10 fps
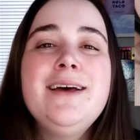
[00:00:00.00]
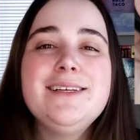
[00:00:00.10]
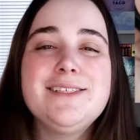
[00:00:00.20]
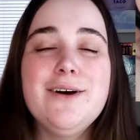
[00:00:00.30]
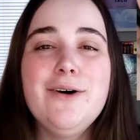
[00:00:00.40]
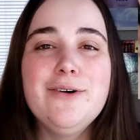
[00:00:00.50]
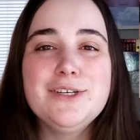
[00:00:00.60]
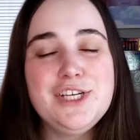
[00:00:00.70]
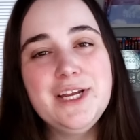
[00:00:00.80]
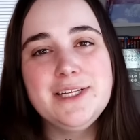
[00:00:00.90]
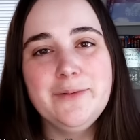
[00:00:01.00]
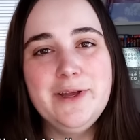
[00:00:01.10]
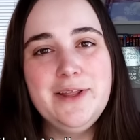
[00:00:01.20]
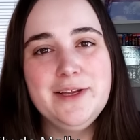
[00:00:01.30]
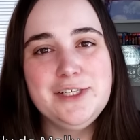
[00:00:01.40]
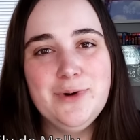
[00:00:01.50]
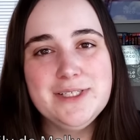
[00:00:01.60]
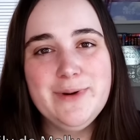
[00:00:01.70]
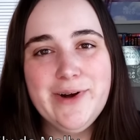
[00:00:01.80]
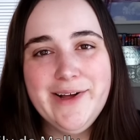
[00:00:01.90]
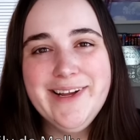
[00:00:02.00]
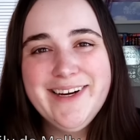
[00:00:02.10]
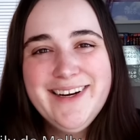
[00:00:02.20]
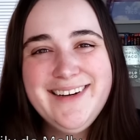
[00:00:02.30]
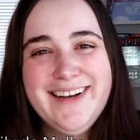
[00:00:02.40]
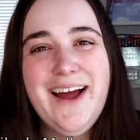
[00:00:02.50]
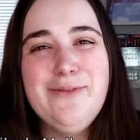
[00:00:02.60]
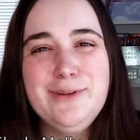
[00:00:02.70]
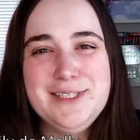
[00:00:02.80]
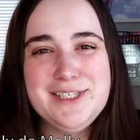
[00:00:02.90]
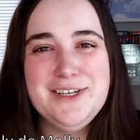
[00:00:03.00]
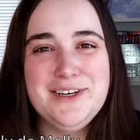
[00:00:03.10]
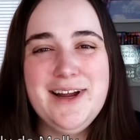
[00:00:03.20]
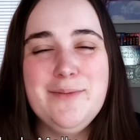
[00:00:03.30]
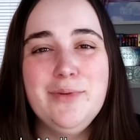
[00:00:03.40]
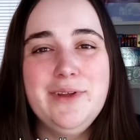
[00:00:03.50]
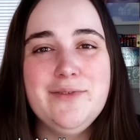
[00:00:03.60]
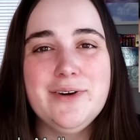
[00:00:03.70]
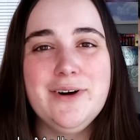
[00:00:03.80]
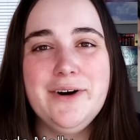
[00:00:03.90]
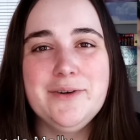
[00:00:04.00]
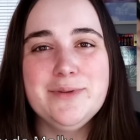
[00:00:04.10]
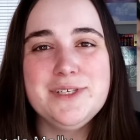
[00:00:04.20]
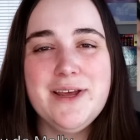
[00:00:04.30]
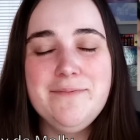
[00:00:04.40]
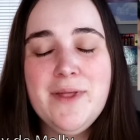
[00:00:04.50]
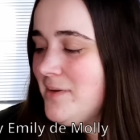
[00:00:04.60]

So she can tell me anything she wants about color, and I will listen to her and believe her 100%.